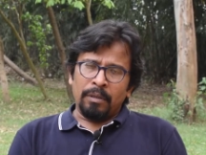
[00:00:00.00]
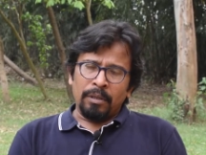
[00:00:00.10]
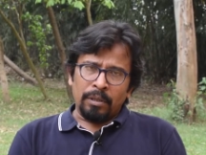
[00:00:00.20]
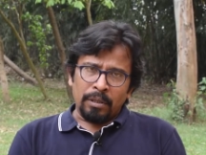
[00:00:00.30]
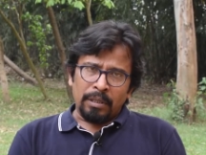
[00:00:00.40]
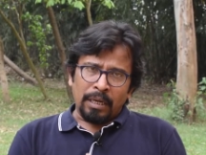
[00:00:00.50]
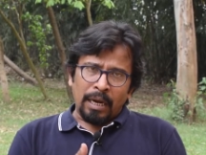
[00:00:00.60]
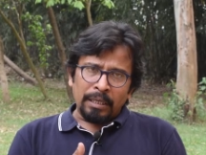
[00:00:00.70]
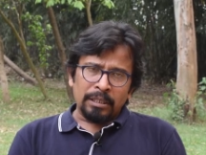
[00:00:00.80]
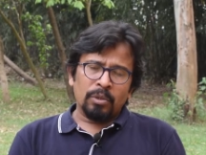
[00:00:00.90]
the
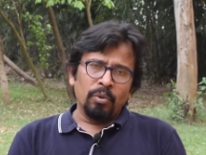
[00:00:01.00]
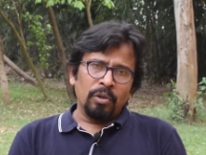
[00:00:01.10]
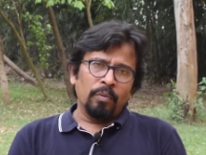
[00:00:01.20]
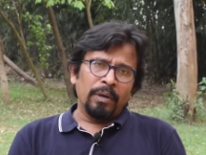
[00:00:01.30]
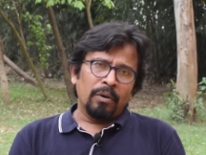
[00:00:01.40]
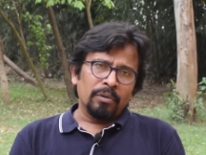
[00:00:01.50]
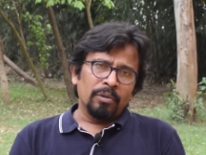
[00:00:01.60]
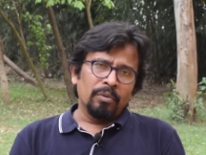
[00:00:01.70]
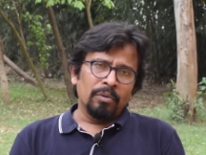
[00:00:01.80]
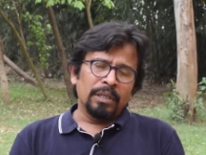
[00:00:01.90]
art school you belong
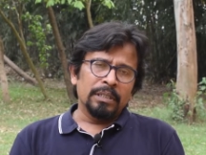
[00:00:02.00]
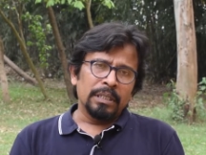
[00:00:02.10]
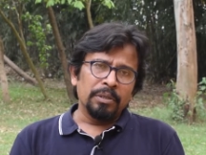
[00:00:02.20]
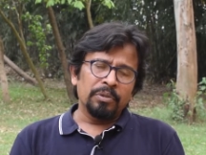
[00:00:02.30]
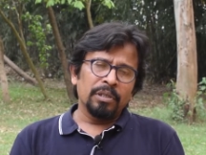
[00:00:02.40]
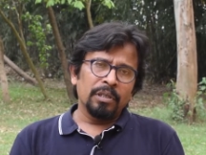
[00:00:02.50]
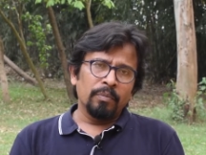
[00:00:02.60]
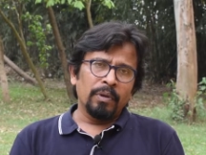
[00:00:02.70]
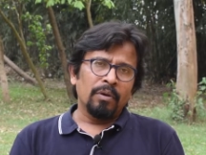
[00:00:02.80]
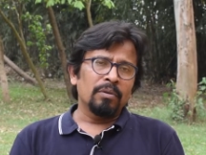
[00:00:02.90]
to, the institution you
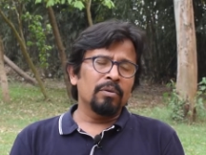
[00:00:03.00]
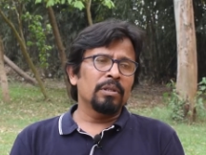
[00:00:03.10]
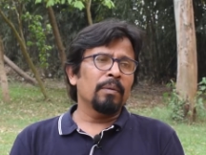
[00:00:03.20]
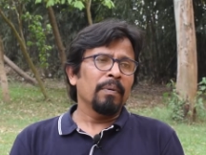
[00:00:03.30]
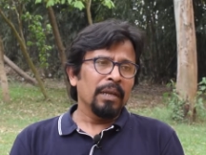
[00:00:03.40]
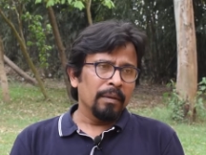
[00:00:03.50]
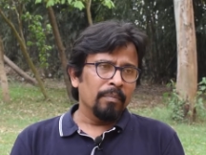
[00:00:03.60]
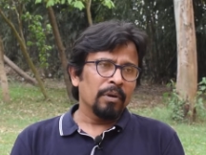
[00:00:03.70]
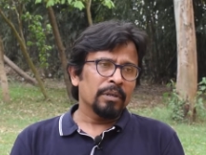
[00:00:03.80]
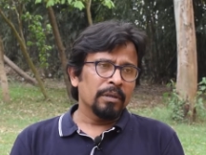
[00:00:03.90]
belong to, they play an
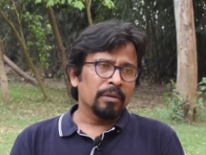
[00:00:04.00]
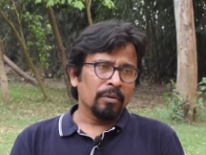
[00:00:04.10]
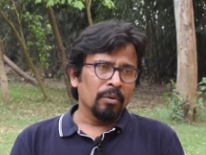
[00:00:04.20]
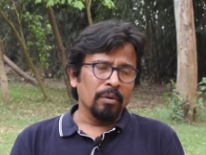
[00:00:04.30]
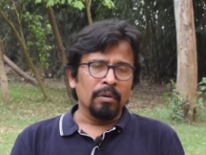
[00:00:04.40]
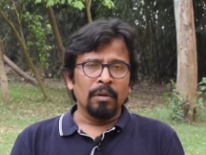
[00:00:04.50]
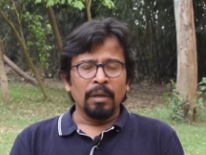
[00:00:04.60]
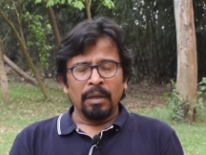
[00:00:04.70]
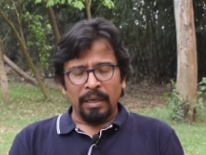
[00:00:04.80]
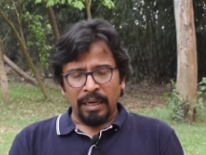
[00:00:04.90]
important role.
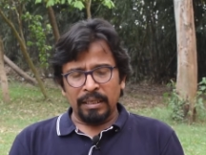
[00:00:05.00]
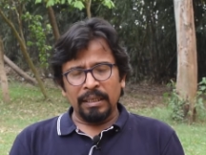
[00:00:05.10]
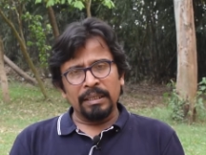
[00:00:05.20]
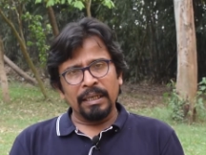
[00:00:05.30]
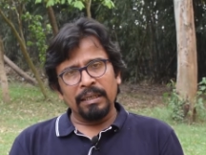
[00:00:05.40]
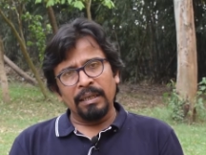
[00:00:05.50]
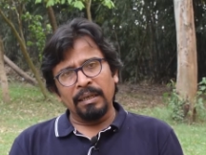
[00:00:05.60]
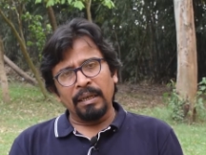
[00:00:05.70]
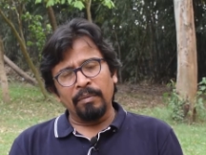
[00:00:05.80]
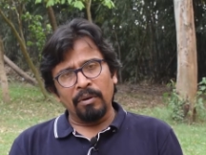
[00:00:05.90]
As I said
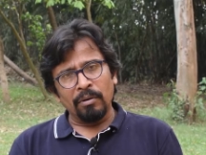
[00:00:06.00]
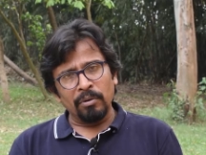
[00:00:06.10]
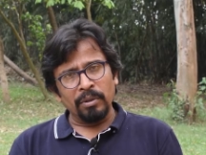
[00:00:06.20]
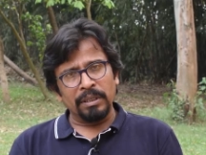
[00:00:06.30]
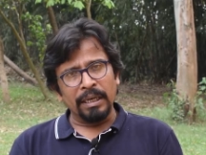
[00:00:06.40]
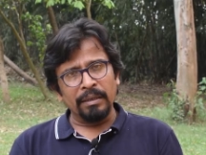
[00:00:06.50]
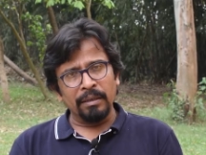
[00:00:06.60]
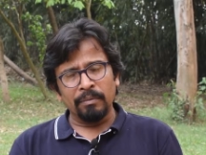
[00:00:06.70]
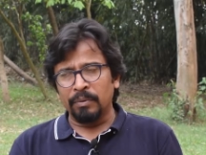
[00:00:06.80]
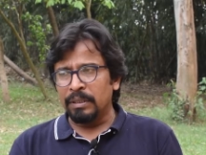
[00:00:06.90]
that I belong to a
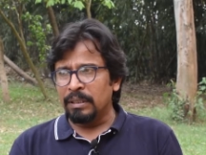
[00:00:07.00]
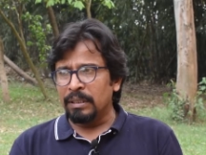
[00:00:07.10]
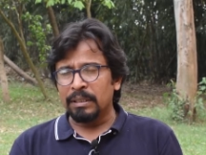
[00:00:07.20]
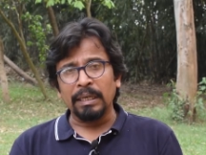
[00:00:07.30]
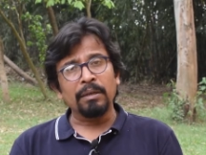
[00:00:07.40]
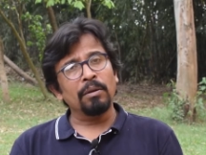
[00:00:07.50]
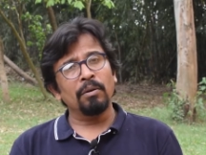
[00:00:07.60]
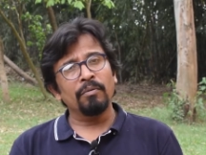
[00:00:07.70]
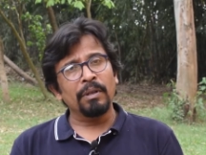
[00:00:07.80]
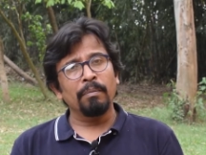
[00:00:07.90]
center which is a center
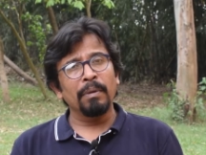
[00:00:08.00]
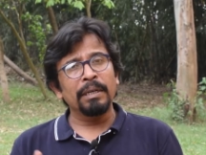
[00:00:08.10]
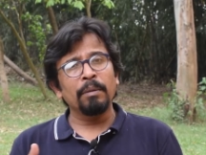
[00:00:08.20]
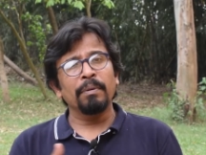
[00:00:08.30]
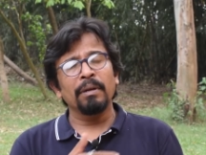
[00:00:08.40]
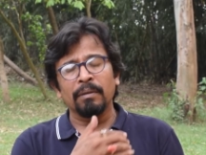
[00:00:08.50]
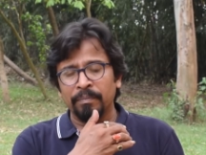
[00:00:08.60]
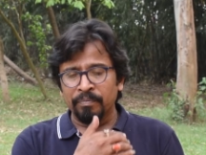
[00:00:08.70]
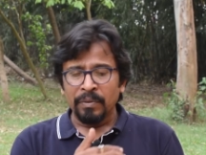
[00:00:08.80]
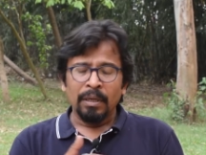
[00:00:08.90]
of the multiple
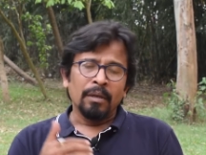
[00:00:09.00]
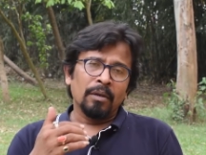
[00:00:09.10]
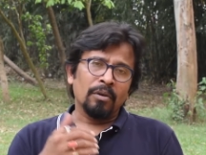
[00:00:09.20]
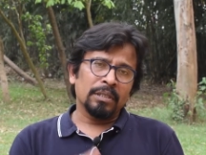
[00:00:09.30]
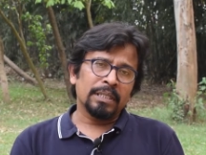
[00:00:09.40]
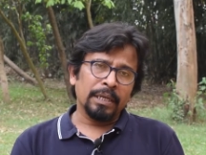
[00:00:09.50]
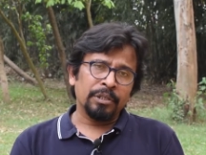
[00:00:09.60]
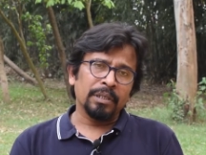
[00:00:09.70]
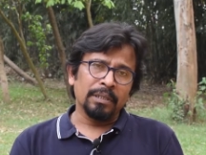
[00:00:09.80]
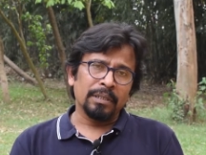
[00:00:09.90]
cross
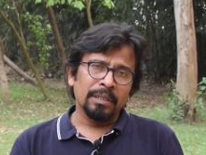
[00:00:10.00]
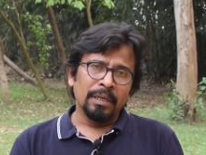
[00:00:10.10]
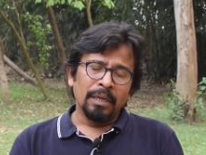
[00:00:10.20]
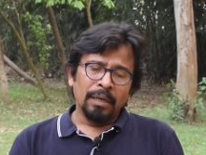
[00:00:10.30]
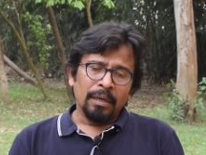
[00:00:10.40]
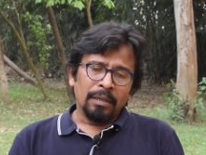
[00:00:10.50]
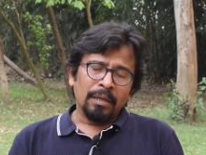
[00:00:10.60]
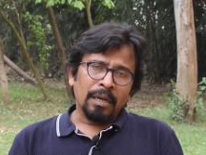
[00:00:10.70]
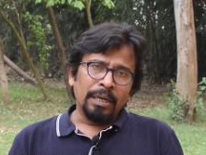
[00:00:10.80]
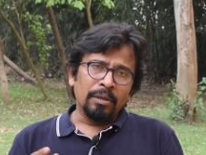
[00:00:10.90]
sections.
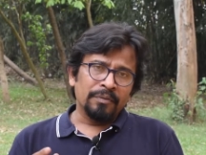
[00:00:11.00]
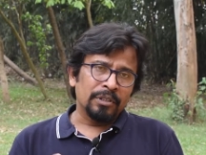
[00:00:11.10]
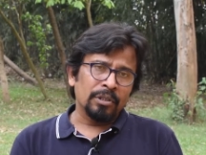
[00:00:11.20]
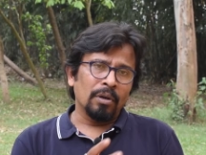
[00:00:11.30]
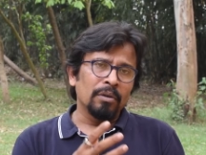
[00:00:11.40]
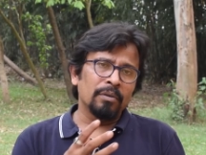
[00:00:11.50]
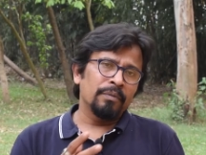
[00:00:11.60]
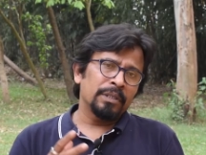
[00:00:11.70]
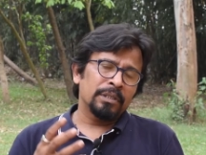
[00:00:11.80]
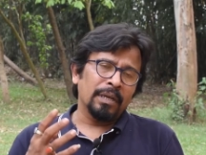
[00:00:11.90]
The kind of genre
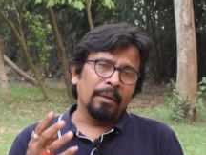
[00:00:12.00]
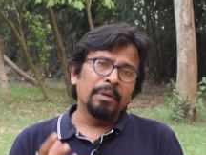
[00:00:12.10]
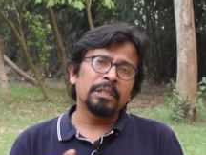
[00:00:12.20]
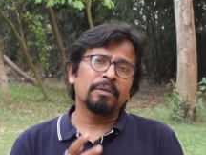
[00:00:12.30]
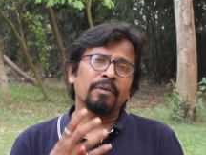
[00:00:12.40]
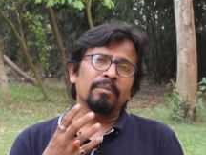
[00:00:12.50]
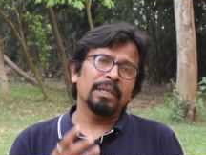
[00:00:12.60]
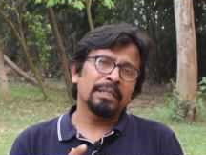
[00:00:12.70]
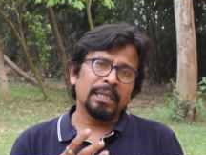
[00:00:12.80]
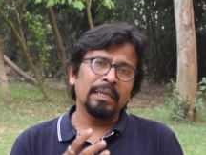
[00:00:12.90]
which emerged from
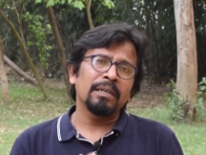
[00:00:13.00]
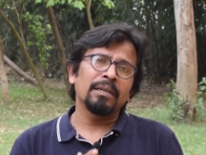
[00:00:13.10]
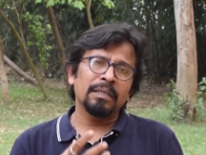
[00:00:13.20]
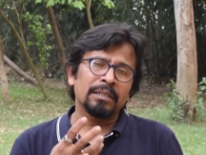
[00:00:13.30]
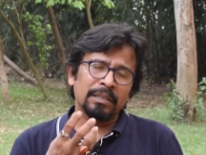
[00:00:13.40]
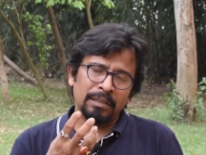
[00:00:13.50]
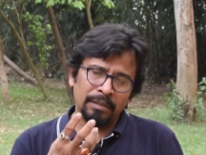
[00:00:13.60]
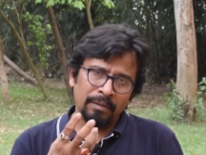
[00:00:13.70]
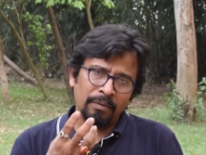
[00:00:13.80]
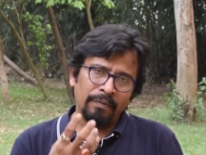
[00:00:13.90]
that center is
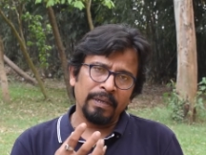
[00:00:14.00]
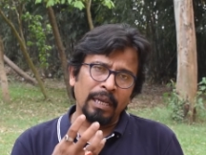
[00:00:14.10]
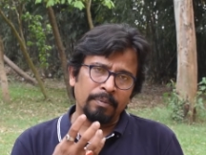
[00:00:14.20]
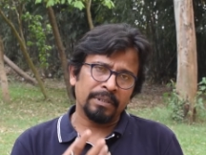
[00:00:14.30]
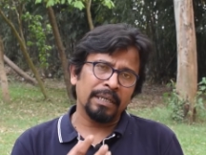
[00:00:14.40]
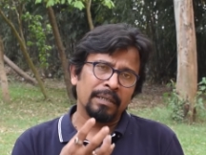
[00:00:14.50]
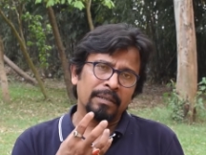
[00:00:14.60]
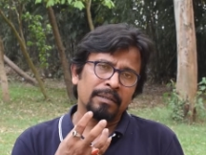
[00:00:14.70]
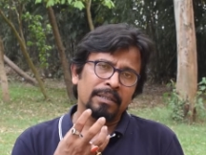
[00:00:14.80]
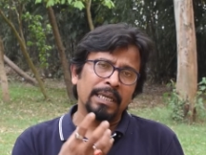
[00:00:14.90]
very abstract
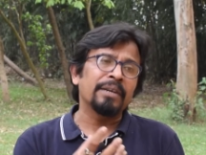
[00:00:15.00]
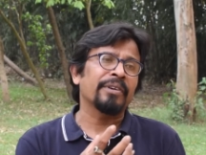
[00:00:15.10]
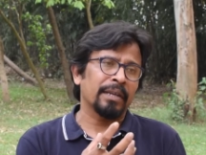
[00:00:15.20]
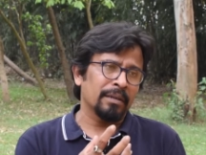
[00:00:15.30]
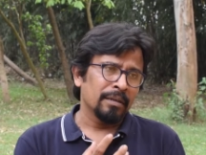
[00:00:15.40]
centric